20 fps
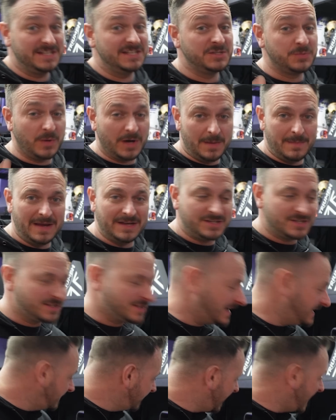is what I meant to
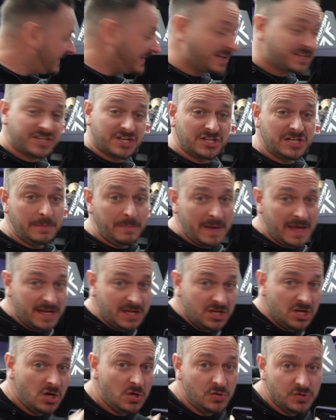say there. And that's actually being
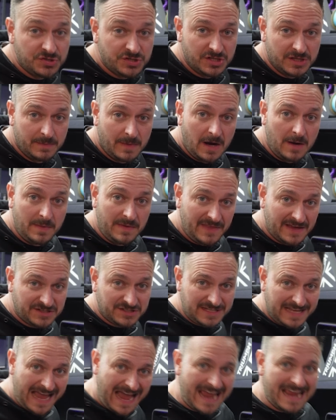used at the moment. That's
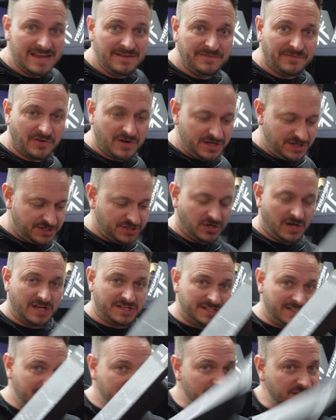the A three
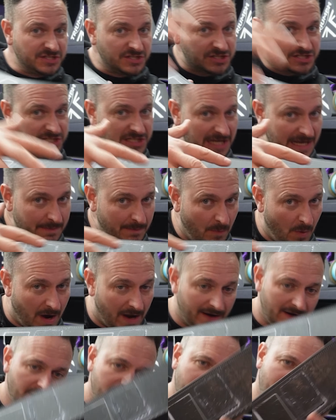size. And this is the slim
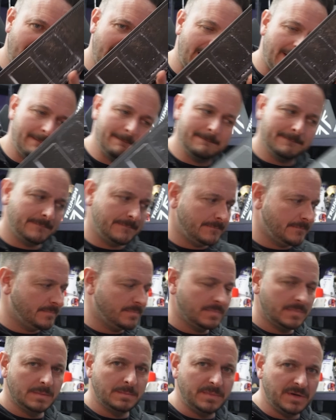one. Look at that.
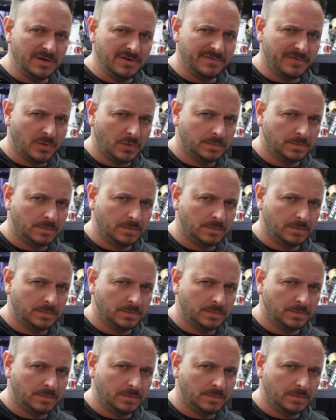Beautiful.